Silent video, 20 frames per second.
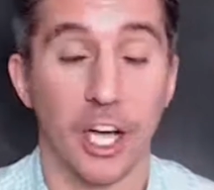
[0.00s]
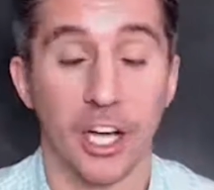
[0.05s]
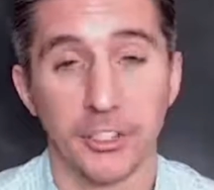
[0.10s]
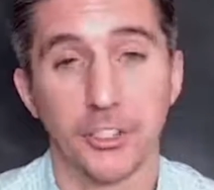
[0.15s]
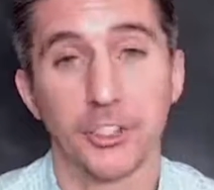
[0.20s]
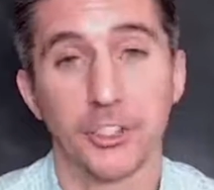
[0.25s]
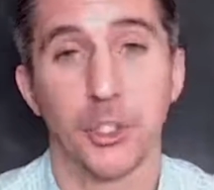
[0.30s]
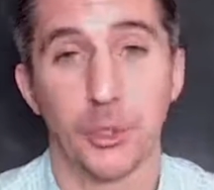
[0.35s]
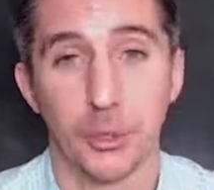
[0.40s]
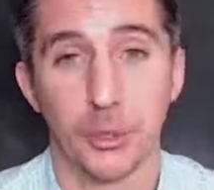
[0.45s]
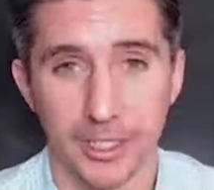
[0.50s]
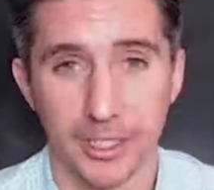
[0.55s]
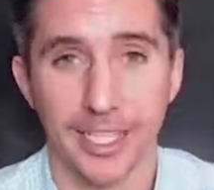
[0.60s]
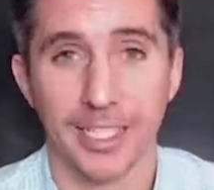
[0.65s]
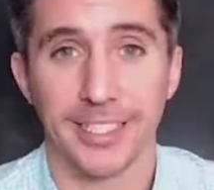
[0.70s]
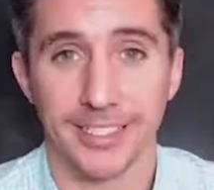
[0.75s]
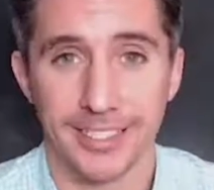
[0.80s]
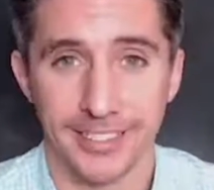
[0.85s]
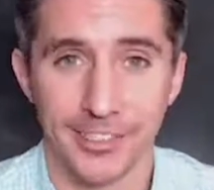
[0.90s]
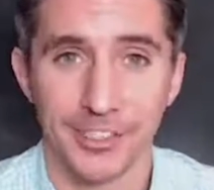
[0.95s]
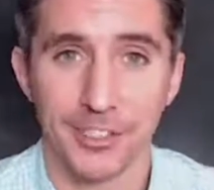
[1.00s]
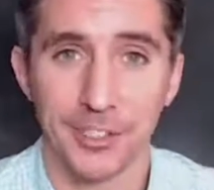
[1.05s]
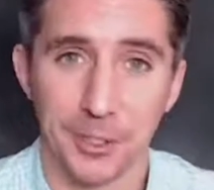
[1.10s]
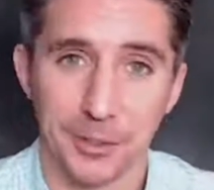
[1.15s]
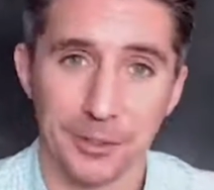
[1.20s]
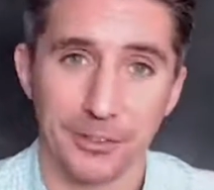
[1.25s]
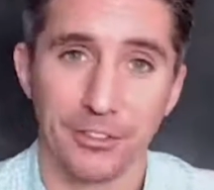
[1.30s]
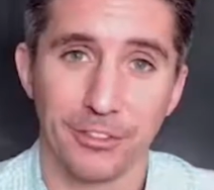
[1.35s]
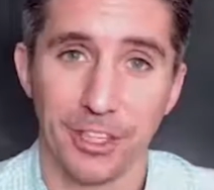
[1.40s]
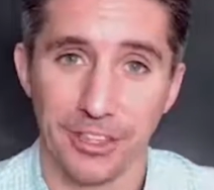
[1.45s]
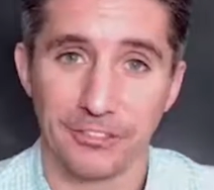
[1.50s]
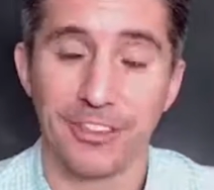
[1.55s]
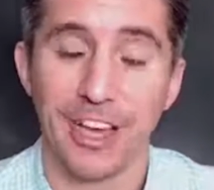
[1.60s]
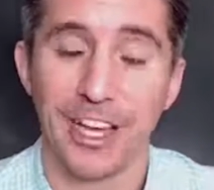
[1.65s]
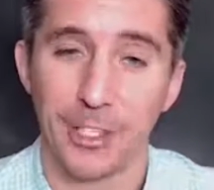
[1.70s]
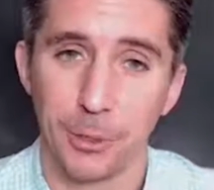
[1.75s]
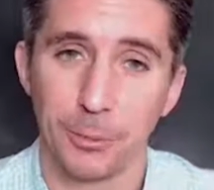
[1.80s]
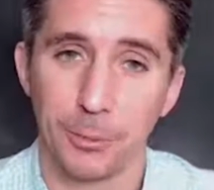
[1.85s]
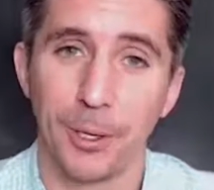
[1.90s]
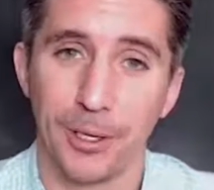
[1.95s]
I skew the data in terms of like the
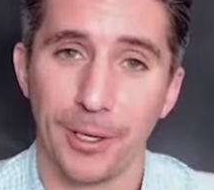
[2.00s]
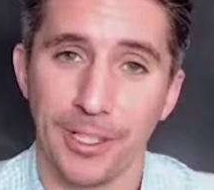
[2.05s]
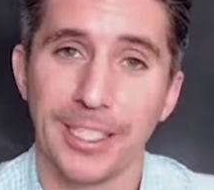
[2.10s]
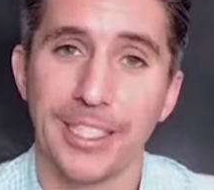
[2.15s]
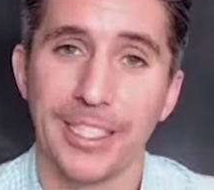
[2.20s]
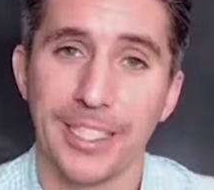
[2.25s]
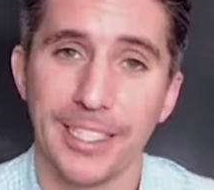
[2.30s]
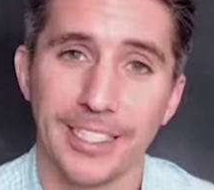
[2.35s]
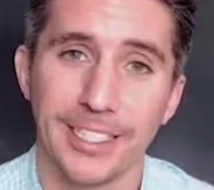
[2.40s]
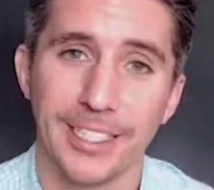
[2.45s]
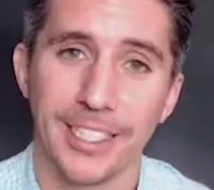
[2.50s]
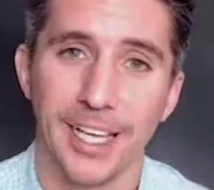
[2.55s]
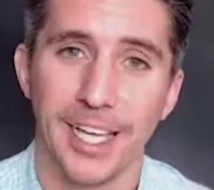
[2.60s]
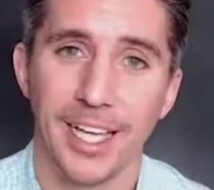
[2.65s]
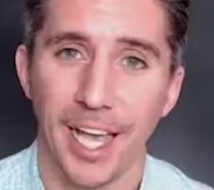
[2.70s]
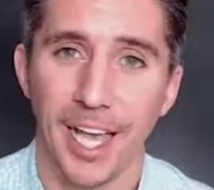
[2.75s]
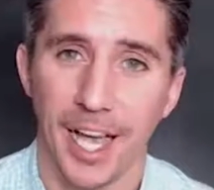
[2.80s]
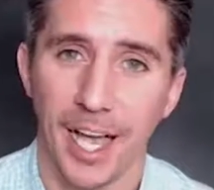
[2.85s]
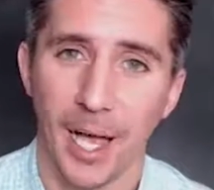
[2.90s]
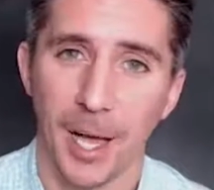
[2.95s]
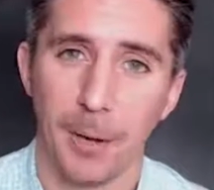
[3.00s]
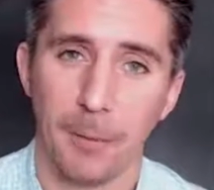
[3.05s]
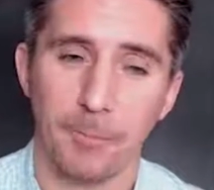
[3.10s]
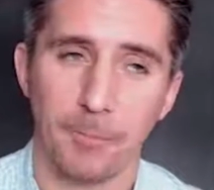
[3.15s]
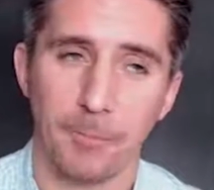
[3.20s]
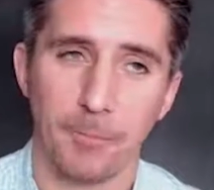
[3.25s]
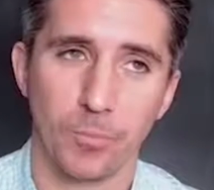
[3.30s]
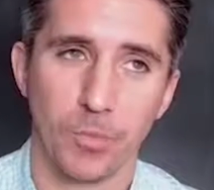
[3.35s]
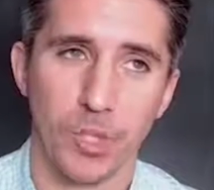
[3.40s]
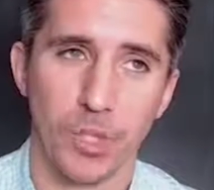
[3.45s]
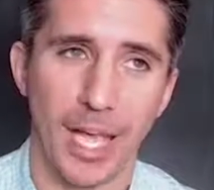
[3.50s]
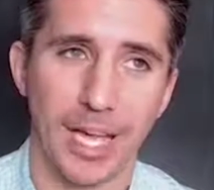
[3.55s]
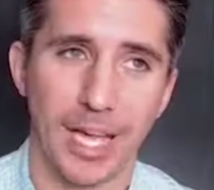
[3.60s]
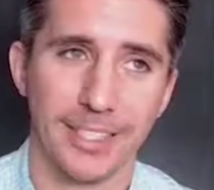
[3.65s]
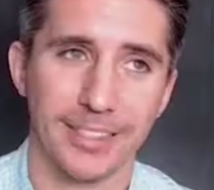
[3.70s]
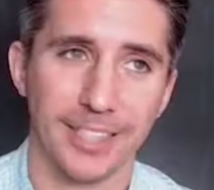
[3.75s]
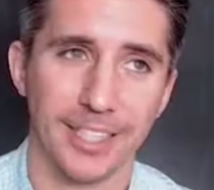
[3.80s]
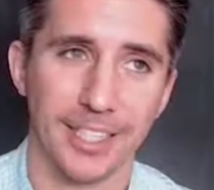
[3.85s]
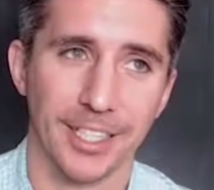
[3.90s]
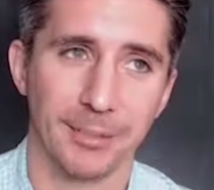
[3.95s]
value per lead, um,
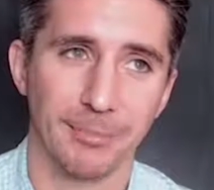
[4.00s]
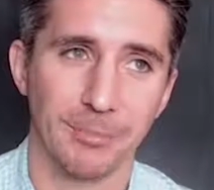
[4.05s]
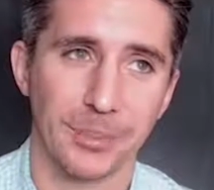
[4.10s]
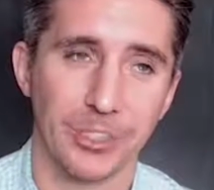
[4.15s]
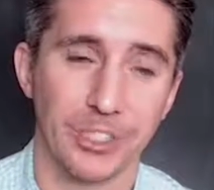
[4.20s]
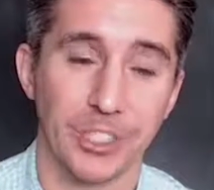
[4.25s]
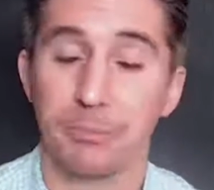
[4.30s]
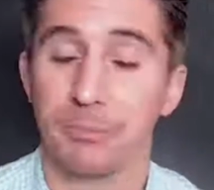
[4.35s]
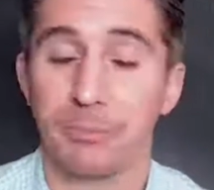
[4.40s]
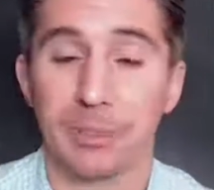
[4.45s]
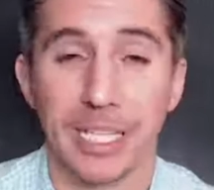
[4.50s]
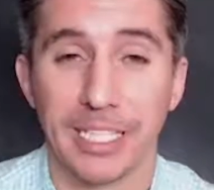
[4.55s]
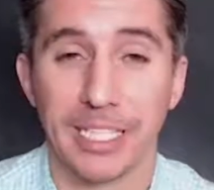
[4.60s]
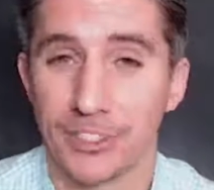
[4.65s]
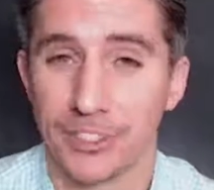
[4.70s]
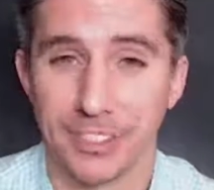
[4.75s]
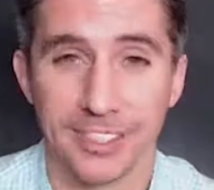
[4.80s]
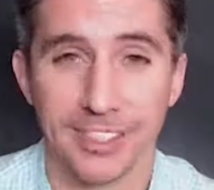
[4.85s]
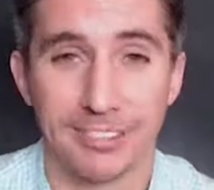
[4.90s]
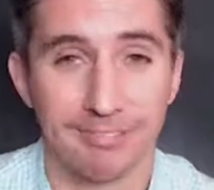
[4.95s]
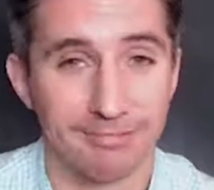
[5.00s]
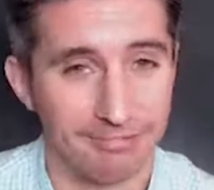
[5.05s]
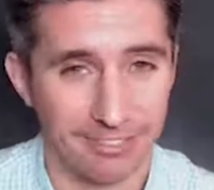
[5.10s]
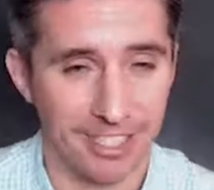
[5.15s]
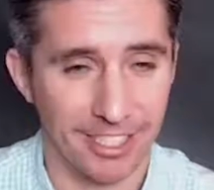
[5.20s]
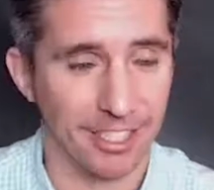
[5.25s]
and um, so but that's just a.